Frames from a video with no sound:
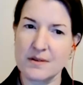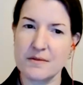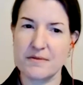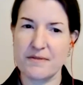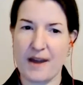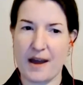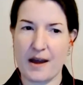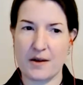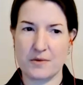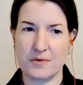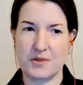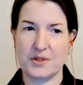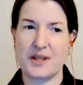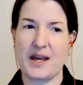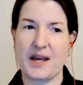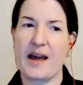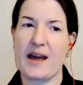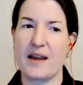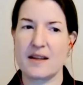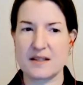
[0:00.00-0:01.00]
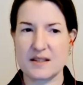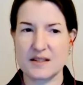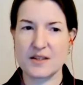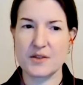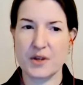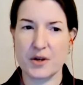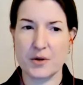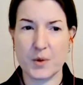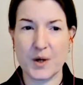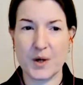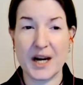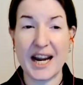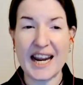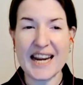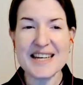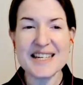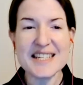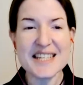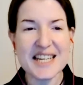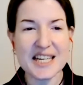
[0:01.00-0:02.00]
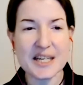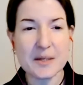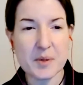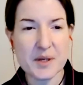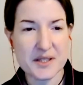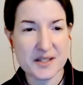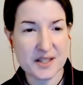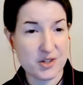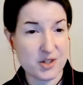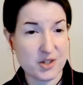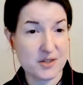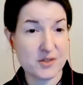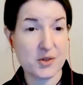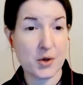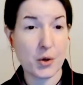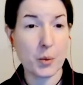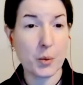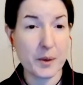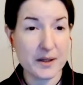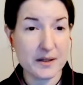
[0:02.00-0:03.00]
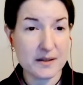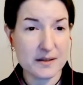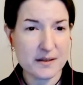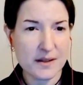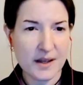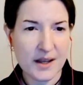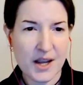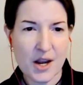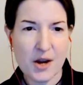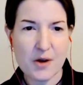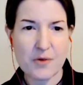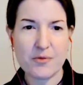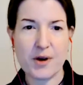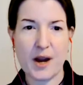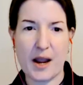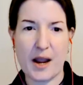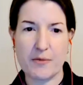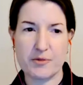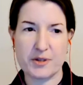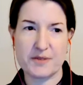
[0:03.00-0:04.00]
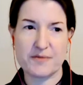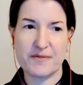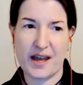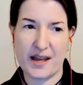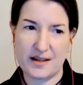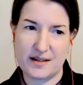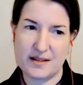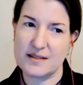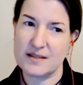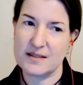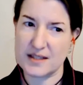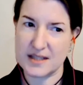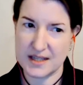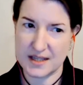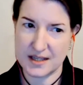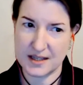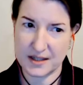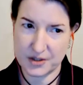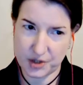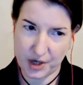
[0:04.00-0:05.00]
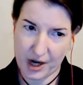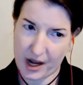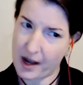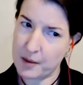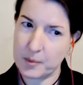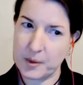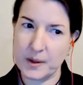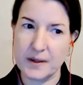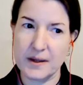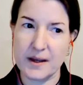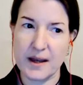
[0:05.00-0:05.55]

found that there were 18 positions open for every vet seeking a job,